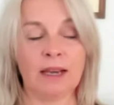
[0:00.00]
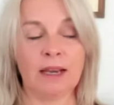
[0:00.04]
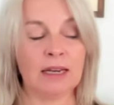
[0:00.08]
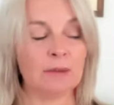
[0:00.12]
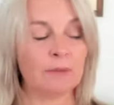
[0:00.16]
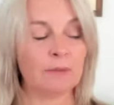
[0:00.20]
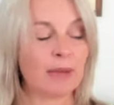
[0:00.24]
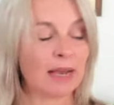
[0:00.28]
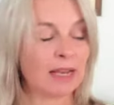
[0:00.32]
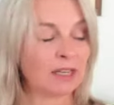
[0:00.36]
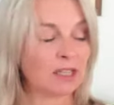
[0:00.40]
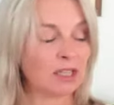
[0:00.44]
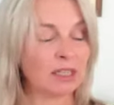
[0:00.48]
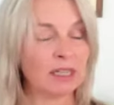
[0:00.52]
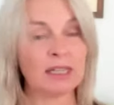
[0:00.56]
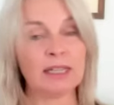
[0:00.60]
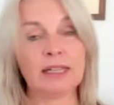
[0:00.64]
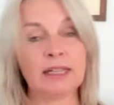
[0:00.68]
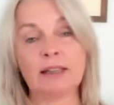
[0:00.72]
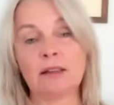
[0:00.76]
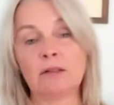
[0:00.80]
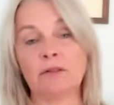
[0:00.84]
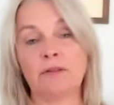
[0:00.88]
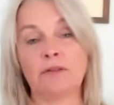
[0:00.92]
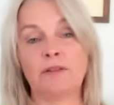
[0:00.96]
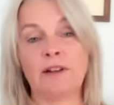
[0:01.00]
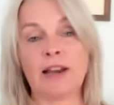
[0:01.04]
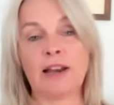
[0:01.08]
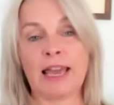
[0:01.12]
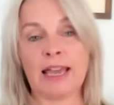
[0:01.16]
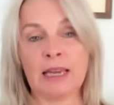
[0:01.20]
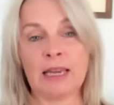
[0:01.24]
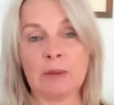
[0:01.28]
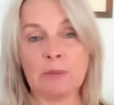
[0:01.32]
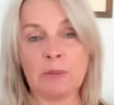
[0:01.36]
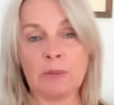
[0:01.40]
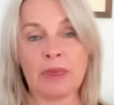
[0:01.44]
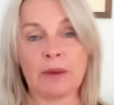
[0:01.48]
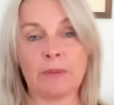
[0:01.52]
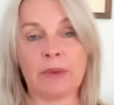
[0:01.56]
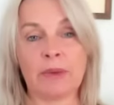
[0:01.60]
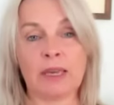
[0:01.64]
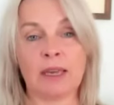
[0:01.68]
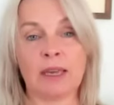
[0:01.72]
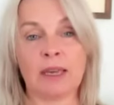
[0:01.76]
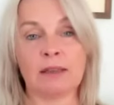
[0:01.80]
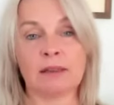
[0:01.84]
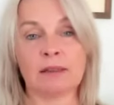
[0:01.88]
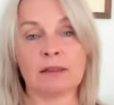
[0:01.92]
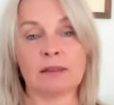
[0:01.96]
And imagine a little flame that
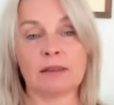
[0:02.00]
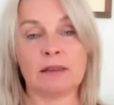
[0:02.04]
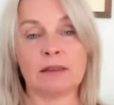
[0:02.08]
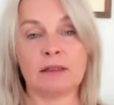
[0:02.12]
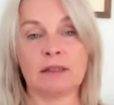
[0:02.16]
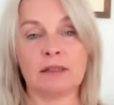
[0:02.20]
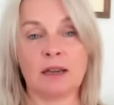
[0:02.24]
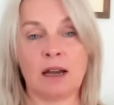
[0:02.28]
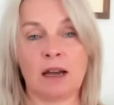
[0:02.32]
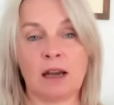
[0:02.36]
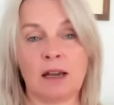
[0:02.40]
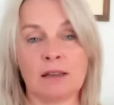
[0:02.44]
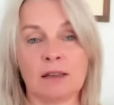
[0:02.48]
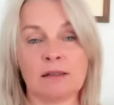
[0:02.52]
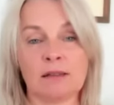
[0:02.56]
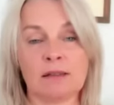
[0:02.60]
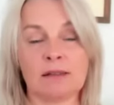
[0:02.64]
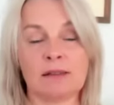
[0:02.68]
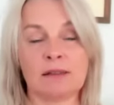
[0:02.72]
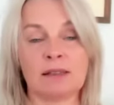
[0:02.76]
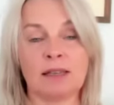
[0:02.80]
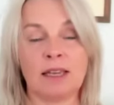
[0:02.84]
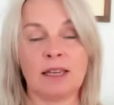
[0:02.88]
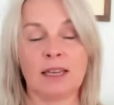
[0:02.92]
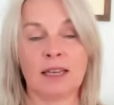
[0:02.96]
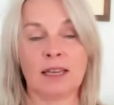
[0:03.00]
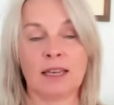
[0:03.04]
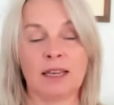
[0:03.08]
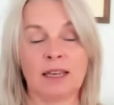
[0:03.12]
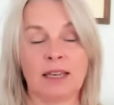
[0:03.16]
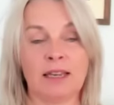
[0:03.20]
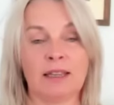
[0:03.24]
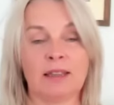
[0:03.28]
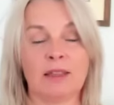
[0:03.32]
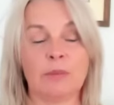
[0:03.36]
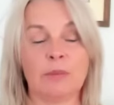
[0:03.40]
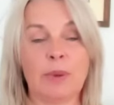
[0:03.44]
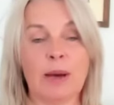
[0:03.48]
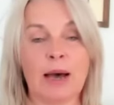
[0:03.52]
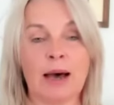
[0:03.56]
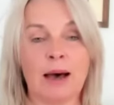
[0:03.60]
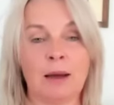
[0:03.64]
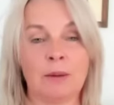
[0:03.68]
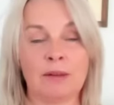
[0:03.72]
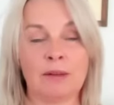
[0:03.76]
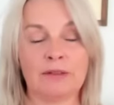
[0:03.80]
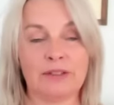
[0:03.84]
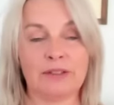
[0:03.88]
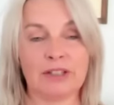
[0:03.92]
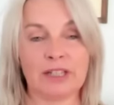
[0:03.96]
begins to dance in the
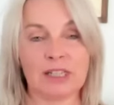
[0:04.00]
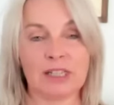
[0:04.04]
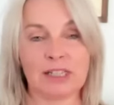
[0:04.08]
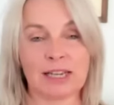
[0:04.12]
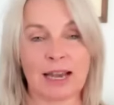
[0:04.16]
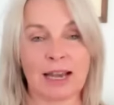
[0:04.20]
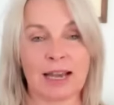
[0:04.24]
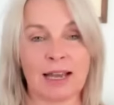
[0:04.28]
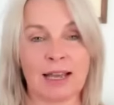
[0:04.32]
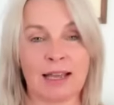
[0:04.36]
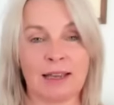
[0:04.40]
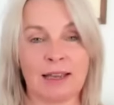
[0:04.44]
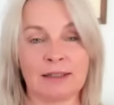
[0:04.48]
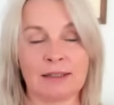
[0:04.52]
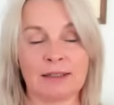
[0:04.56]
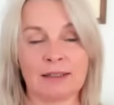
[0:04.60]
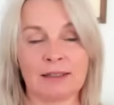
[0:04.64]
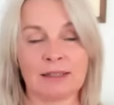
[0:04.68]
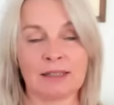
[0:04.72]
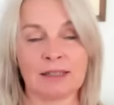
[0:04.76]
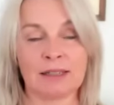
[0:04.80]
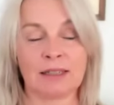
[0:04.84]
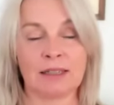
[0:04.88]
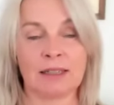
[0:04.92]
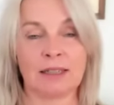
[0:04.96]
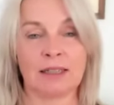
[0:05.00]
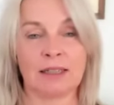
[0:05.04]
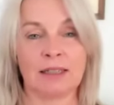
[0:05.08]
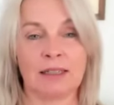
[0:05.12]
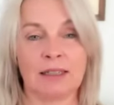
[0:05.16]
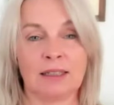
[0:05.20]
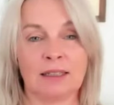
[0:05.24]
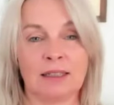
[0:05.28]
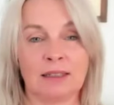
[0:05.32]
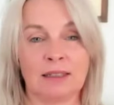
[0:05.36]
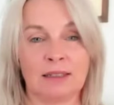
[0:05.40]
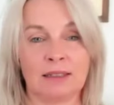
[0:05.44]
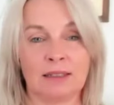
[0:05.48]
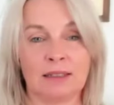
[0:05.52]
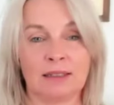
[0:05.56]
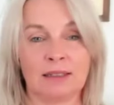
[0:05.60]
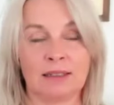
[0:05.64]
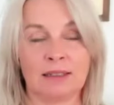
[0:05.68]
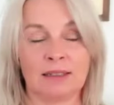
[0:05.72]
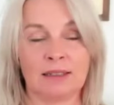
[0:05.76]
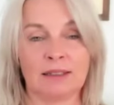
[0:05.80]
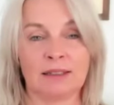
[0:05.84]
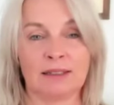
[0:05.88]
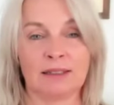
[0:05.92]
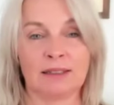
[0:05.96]
palm of each hand.
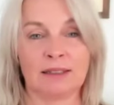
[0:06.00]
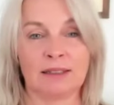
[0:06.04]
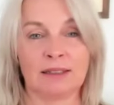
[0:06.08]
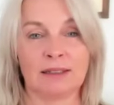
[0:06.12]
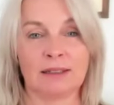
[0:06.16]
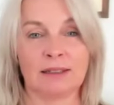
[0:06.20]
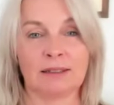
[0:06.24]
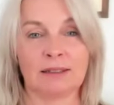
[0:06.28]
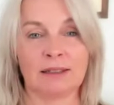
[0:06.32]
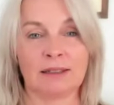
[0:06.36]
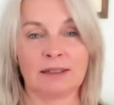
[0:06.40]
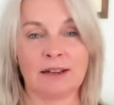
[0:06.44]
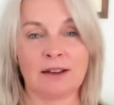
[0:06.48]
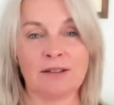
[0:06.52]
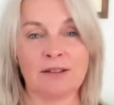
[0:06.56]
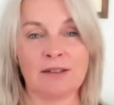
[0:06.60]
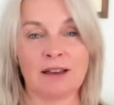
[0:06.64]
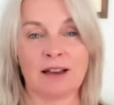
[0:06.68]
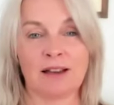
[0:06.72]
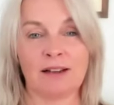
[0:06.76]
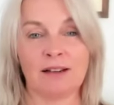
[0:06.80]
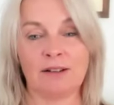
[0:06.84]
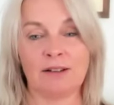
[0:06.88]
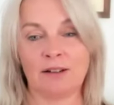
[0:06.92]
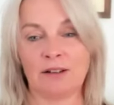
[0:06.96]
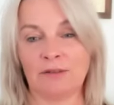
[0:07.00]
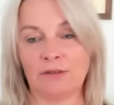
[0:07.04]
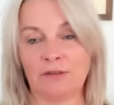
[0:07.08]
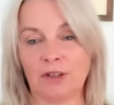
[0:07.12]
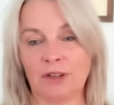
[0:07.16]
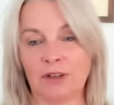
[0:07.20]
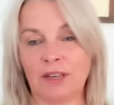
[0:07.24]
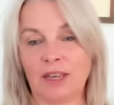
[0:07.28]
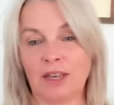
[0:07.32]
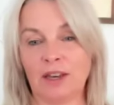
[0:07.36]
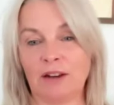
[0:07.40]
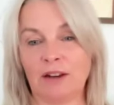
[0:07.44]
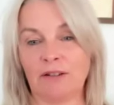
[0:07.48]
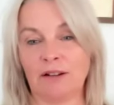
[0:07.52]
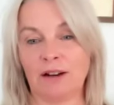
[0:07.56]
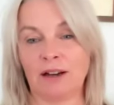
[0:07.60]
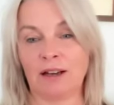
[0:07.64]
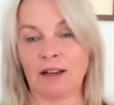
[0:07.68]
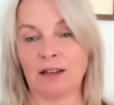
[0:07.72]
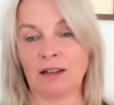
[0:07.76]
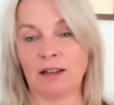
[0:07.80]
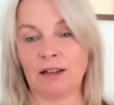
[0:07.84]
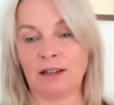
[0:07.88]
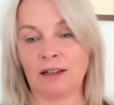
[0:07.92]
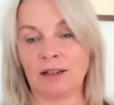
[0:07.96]
Because I know that a lot of you here
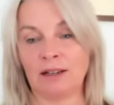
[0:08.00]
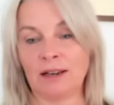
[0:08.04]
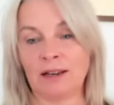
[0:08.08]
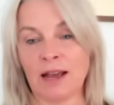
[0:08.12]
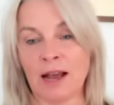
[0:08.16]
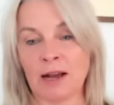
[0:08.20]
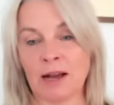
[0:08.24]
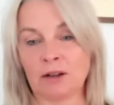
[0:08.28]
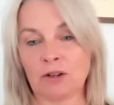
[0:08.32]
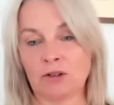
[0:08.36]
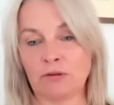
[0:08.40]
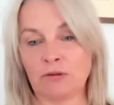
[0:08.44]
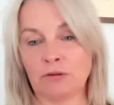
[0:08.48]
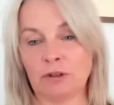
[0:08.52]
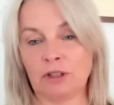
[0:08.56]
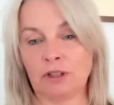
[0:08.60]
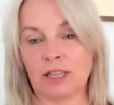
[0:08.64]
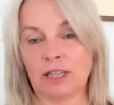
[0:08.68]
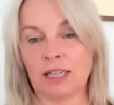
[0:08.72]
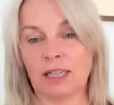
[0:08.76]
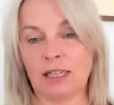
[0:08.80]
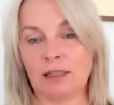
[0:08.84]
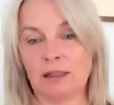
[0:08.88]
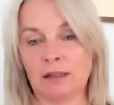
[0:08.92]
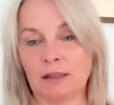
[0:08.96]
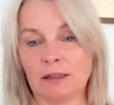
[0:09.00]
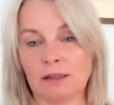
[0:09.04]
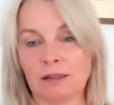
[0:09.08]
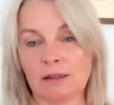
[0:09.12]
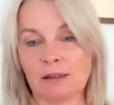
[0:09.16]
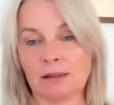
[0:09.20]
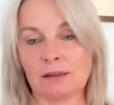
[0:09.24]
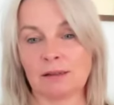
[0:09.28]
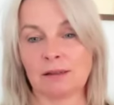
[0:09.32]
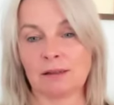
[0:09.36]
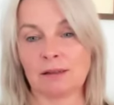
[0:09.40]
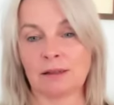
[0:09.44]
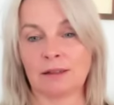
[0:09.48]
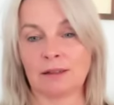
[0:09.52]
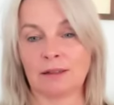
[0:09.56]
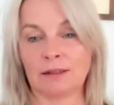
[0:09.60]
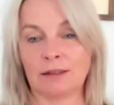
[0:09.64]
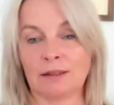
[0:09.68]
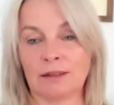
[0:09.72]
are, are natural healers,